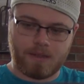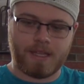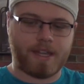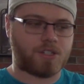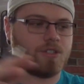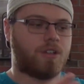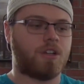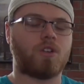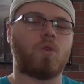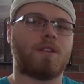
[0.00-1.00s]
the extra
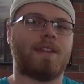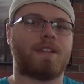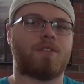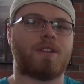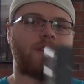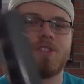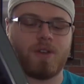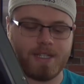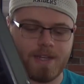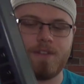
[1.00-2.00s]
cord length right there. So
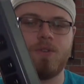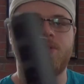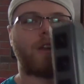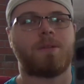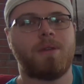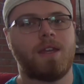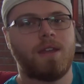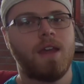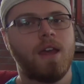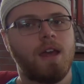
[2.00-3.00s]
I definitely would recommend
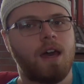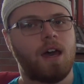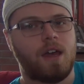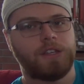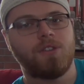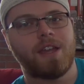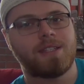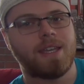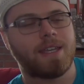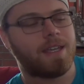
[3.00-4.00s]
you
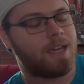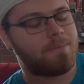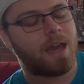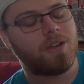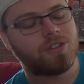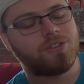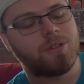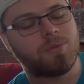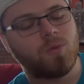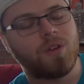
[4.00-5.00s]
guys taking a power strip